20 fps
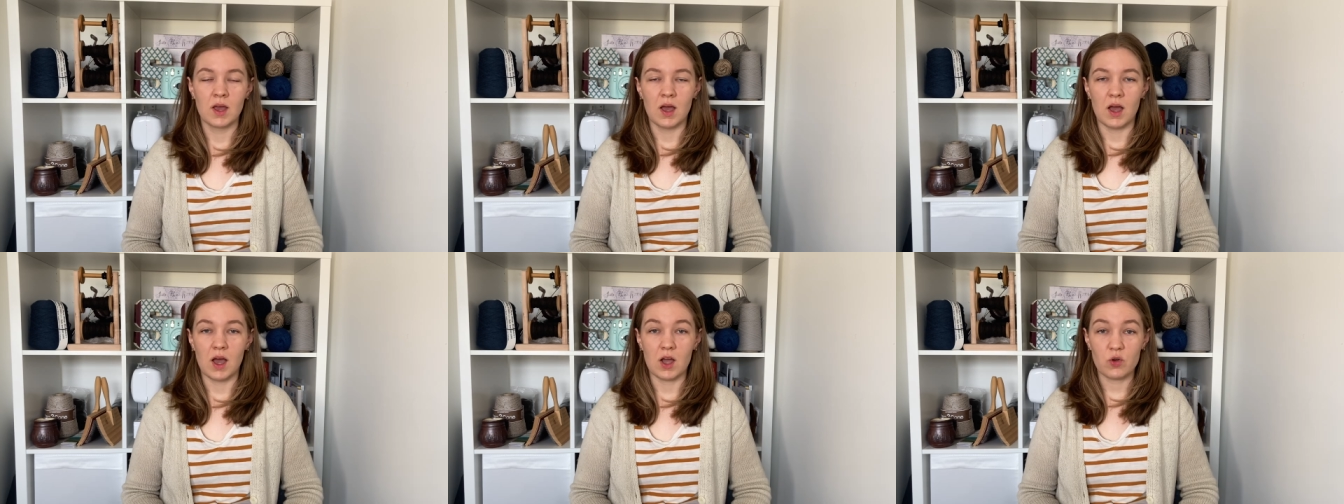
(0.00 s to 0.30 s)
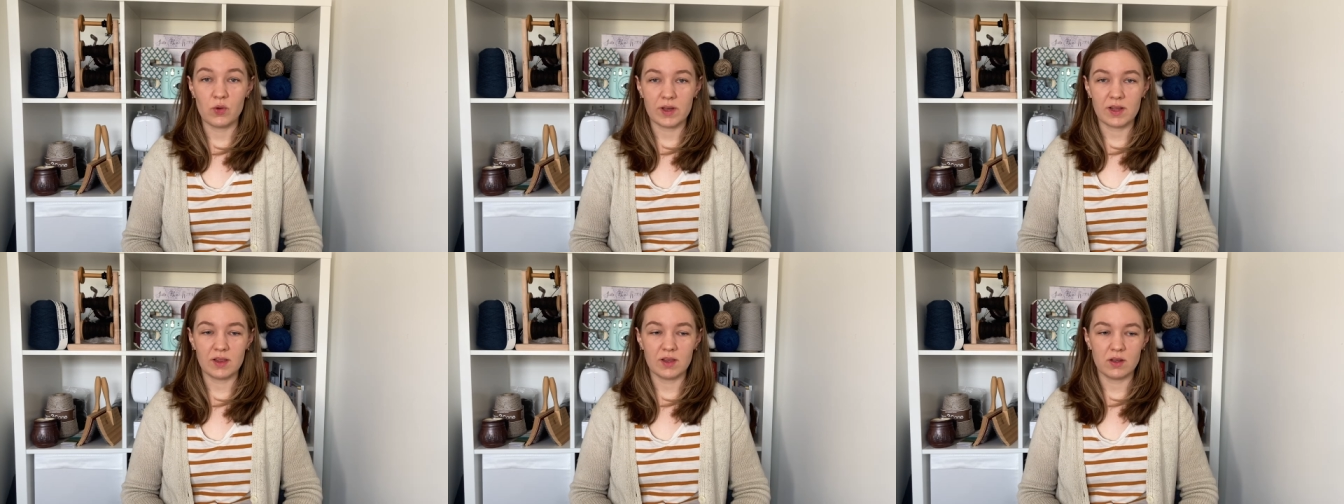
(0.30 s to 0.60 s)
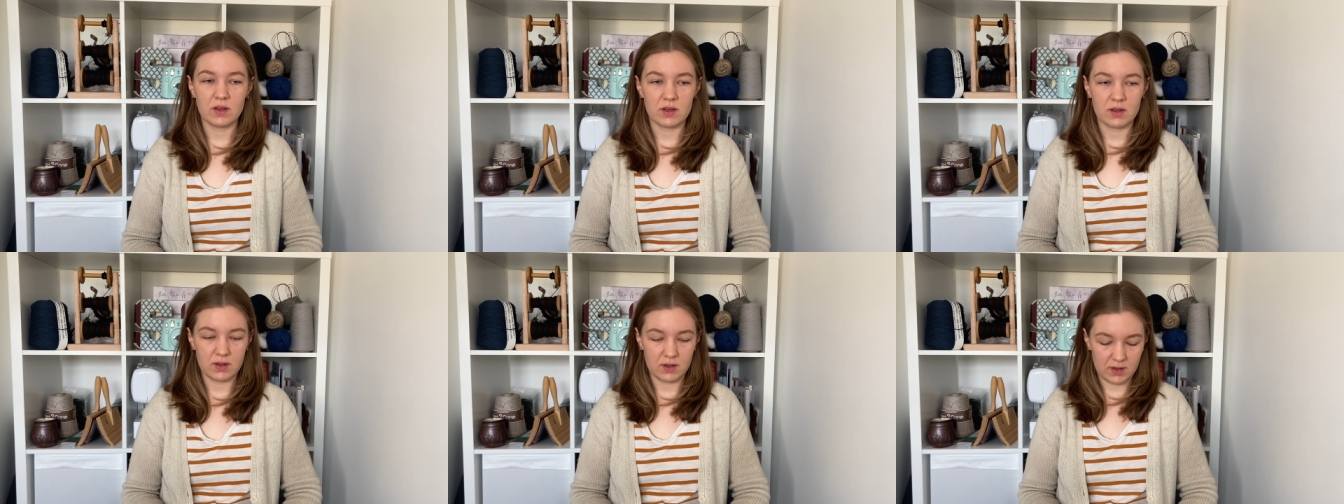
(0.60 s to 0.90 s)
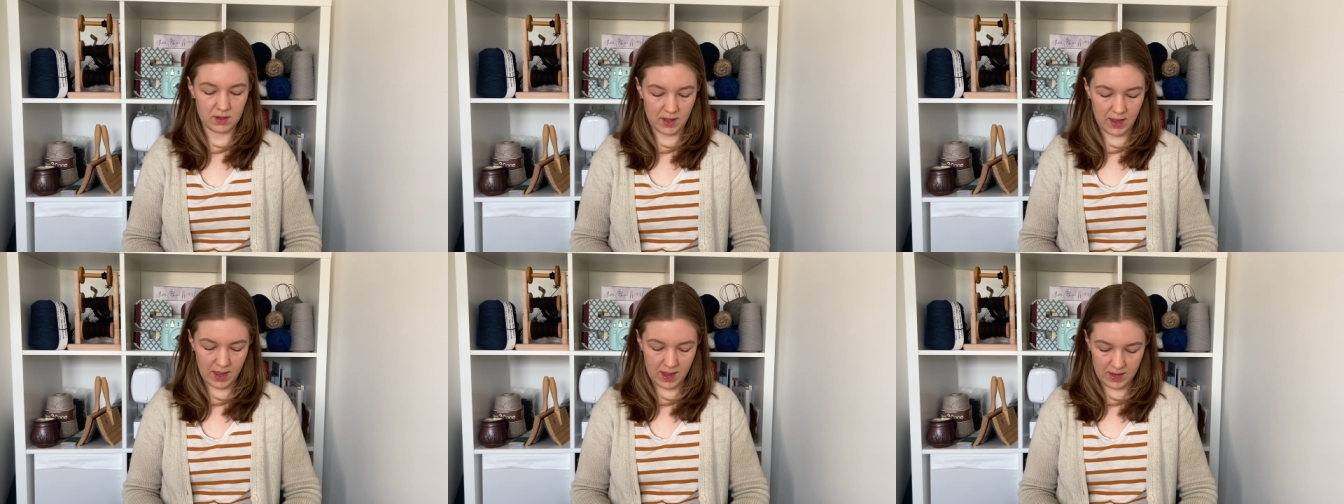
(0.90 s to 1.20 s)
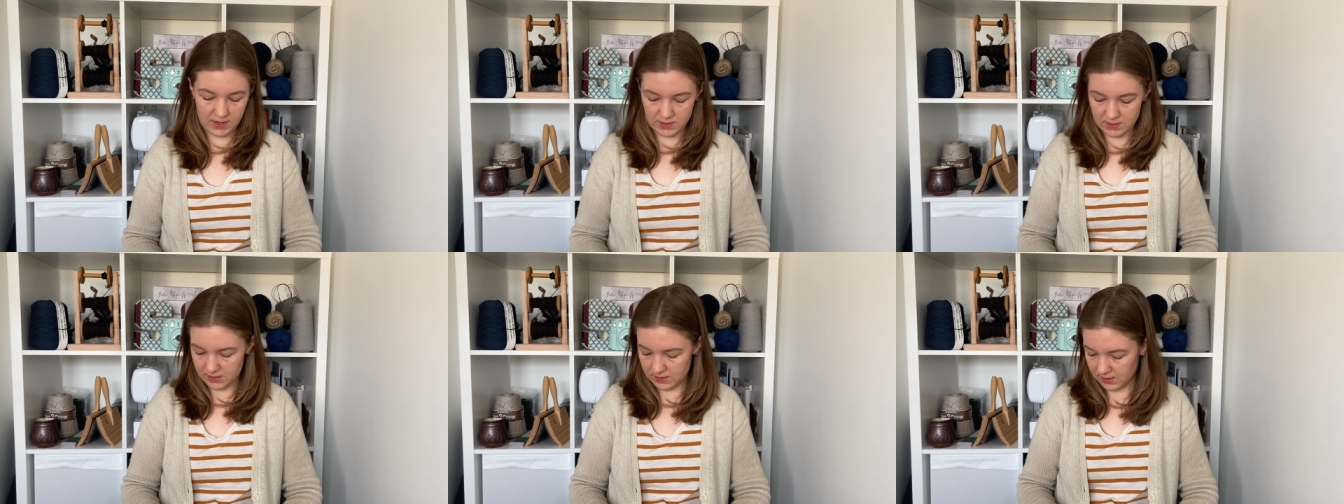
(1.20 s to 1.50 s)
A quick look
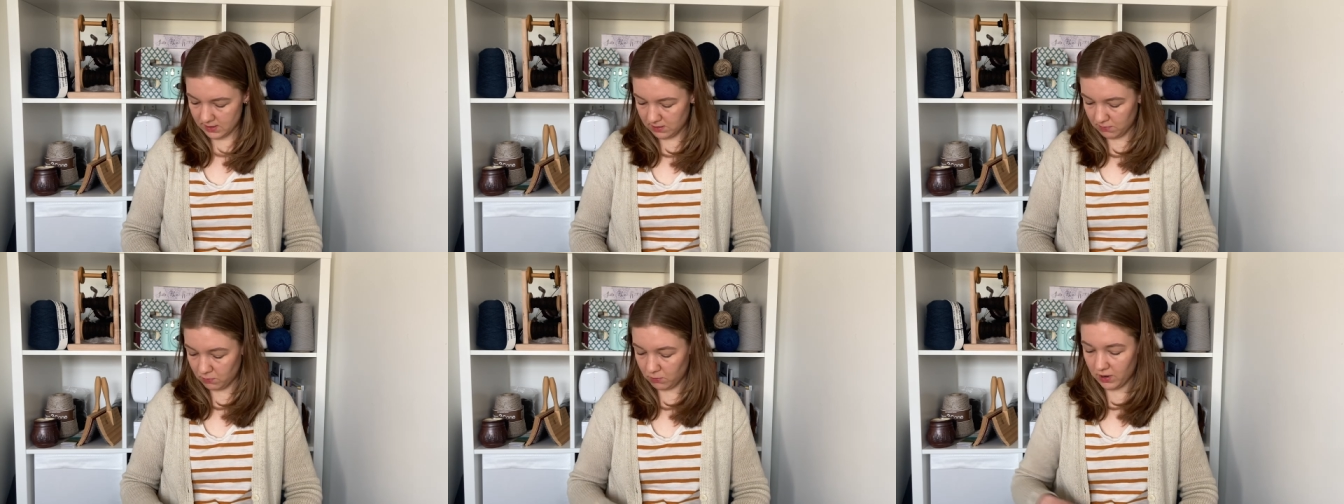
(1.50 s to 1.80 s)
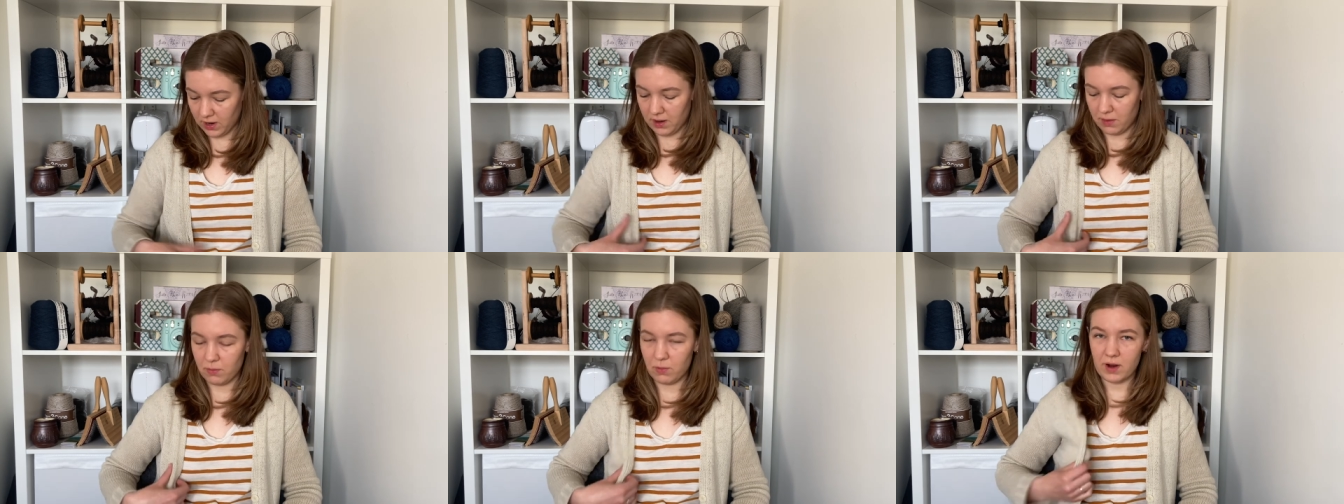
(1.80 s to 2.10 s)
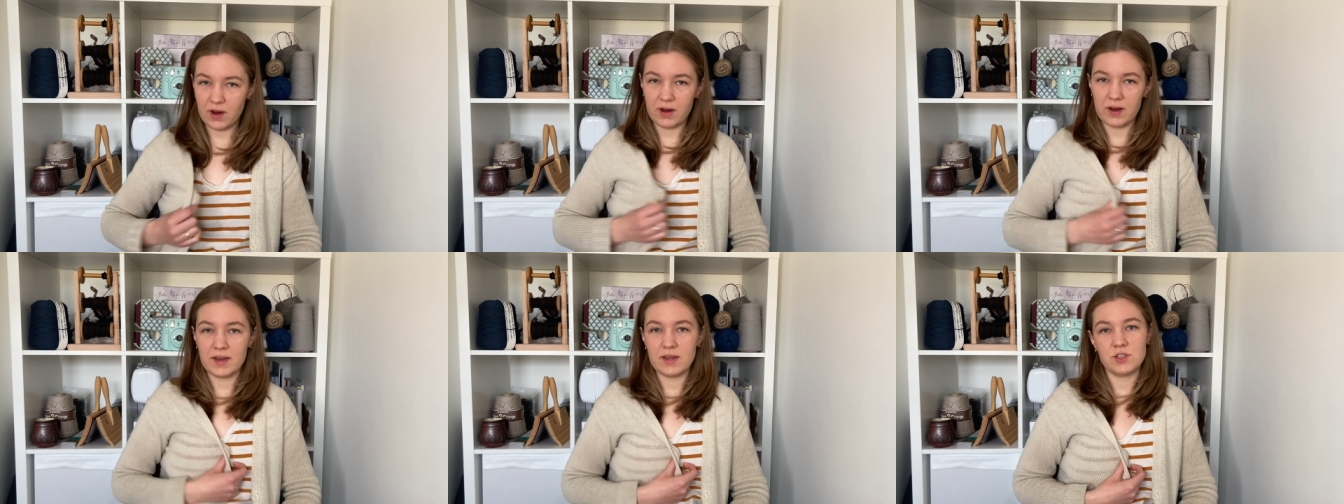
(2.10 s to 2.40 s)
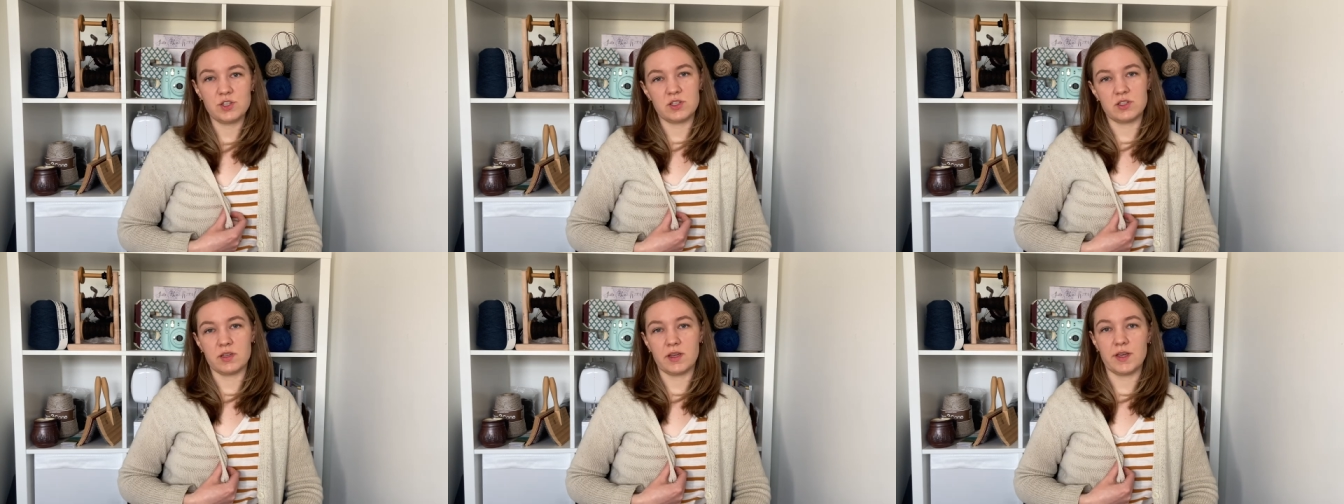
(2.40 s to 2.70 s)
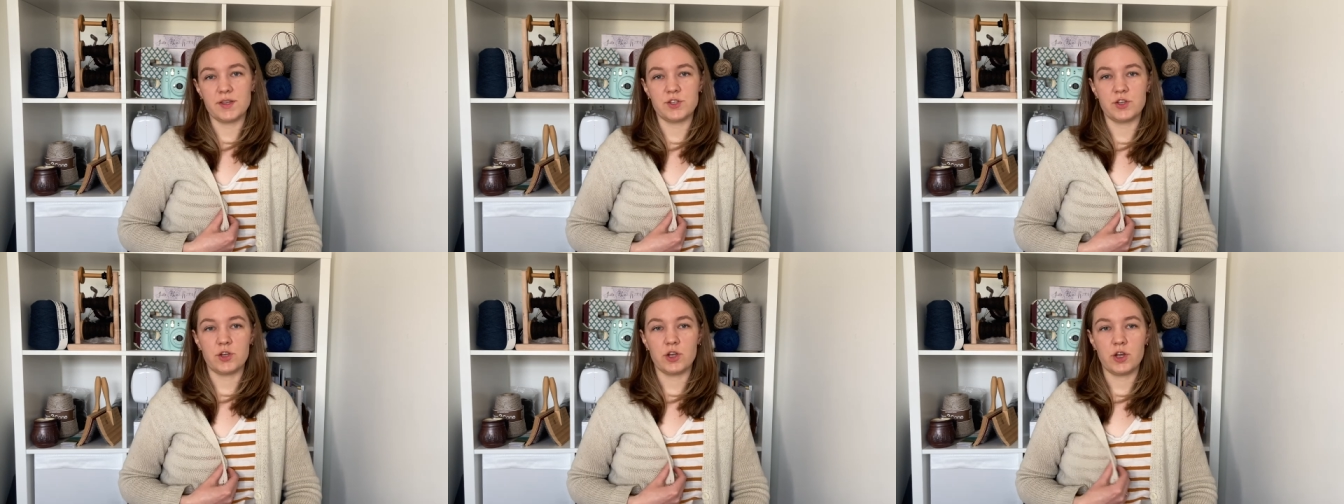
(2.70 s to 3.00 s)
at what I'm wearing, just in
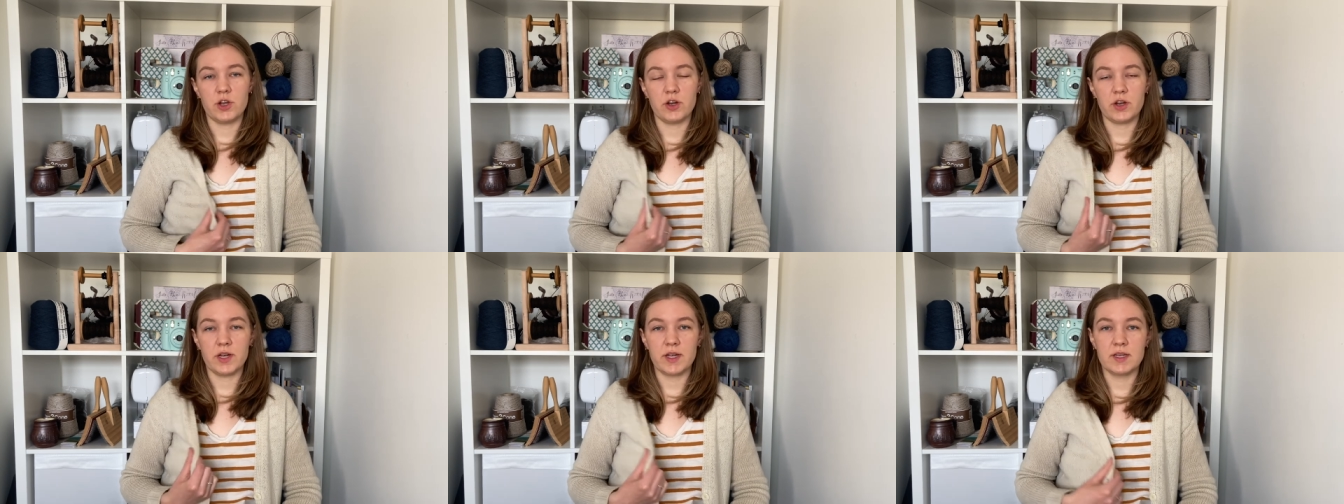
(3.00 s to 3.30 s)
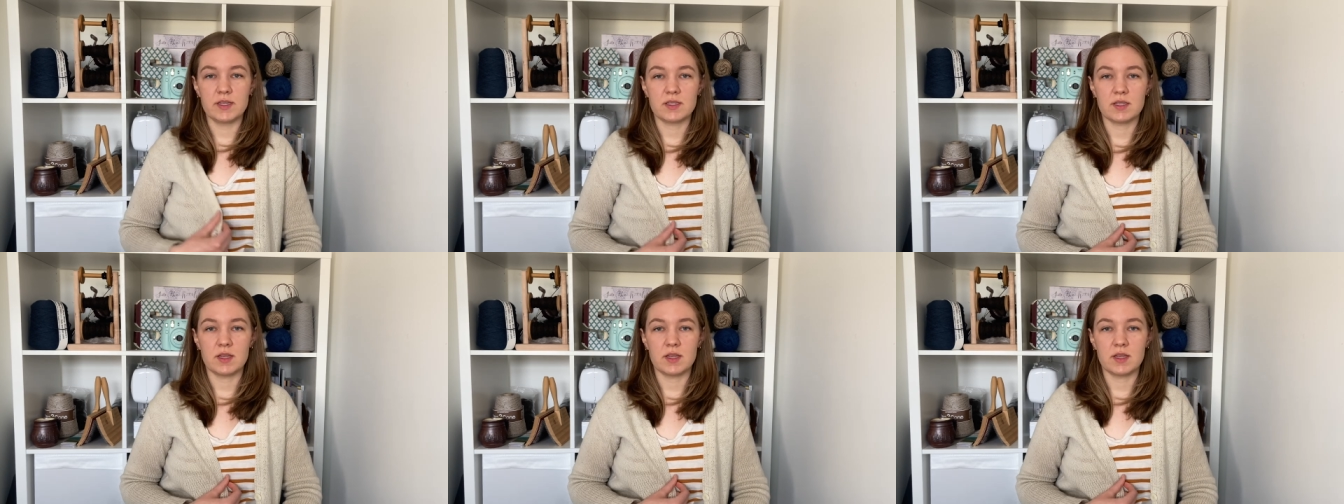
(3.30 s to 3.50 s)
case you're curious.